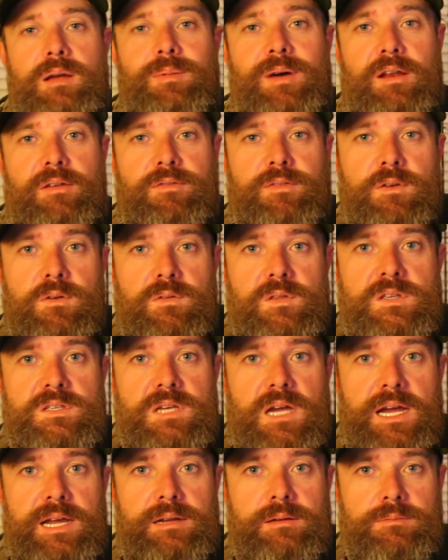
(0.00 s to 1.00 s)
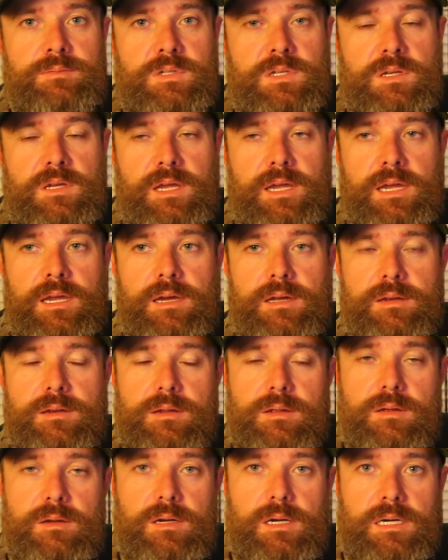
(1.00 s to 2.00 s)
about a few of these items,
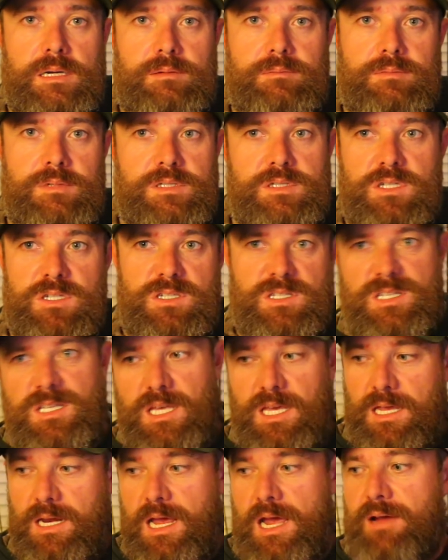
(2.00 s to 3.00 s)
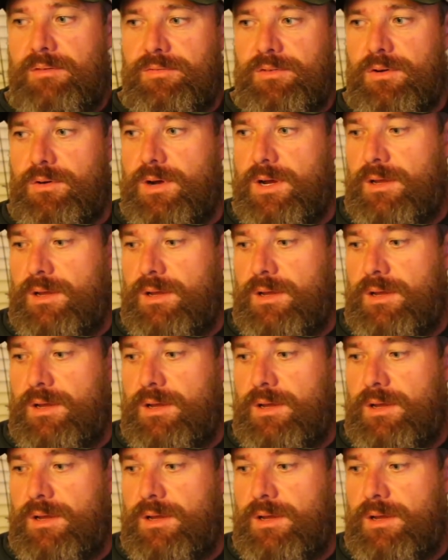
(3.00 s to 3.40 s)
and let's just get after